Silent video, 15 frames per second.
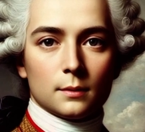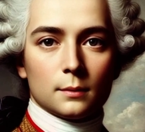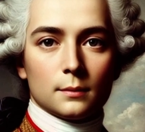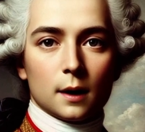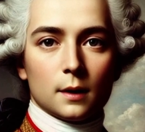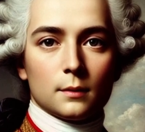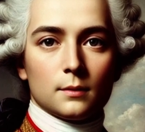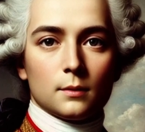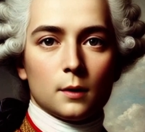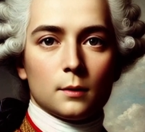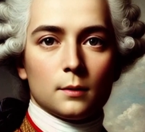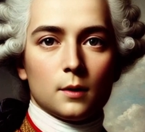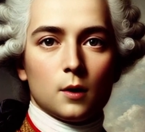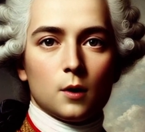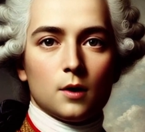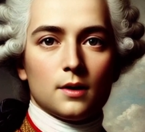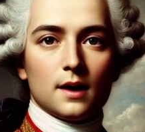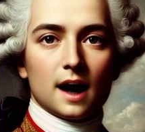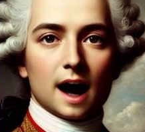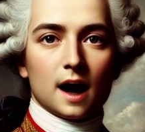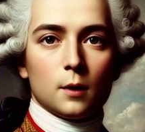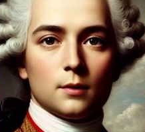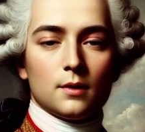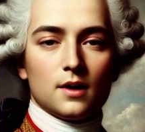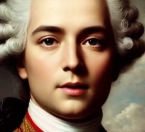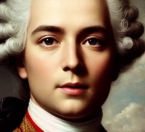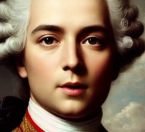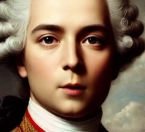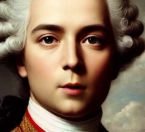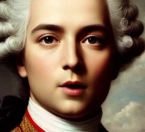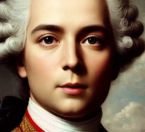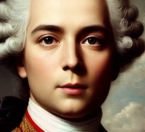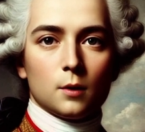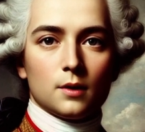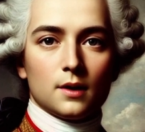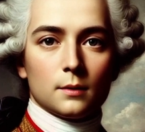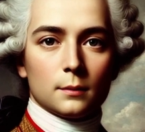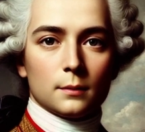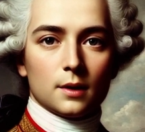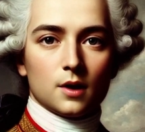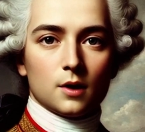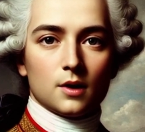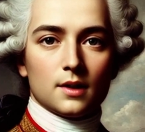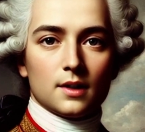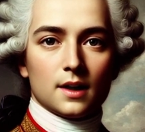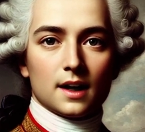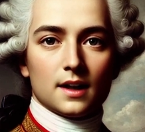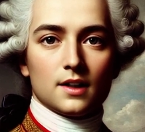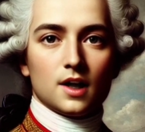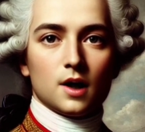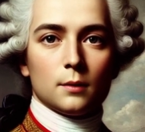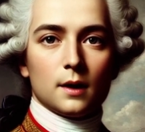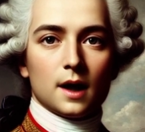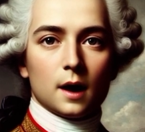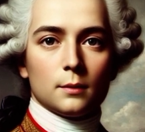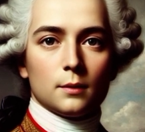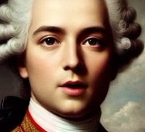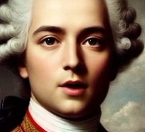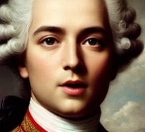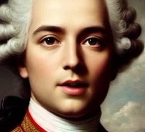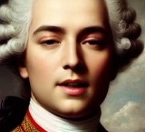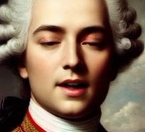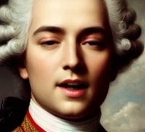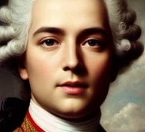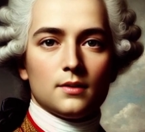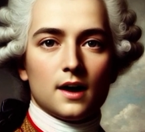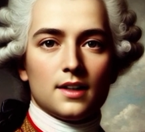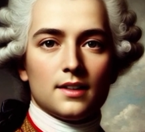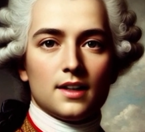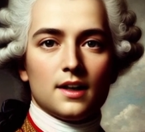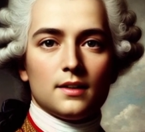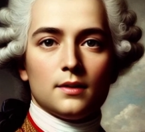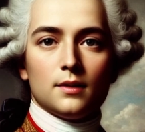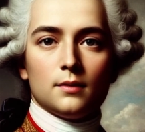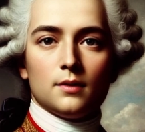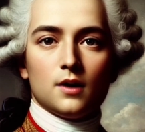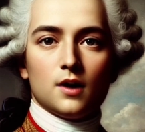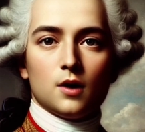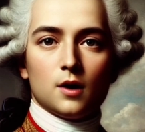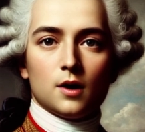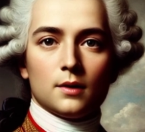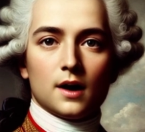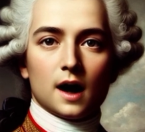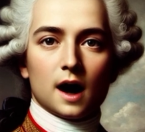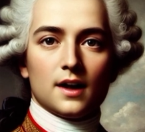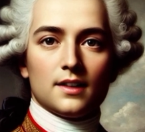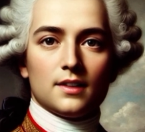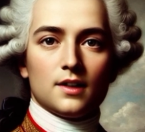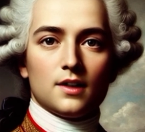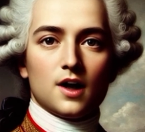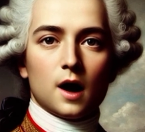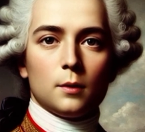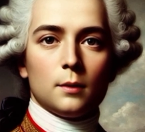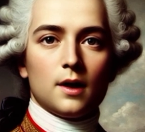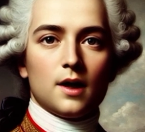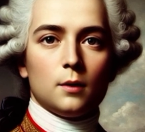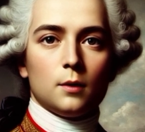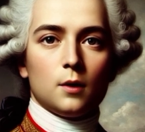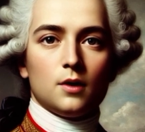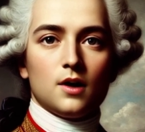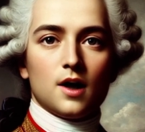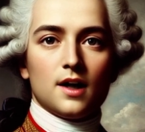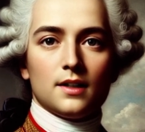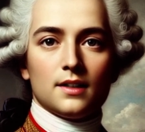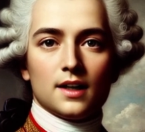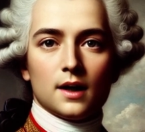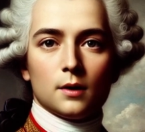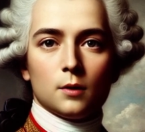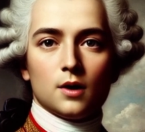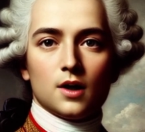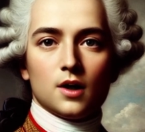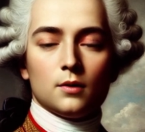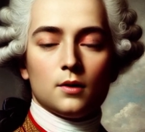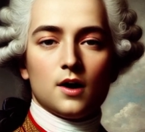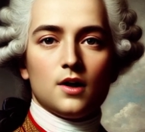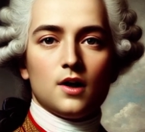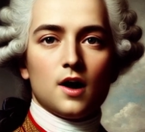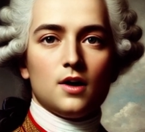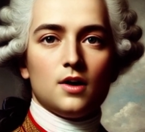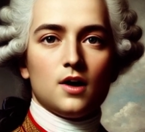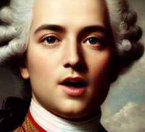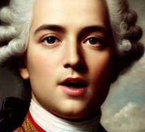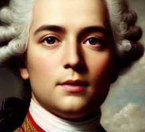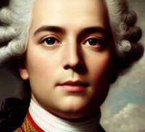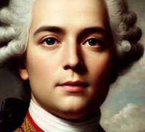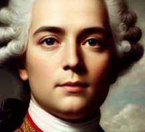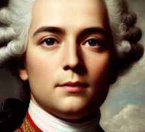Madame de Pompadour, however, was more than a mistress, she became a trusted advisor, fostering the arts and championing projects that enriched French culture.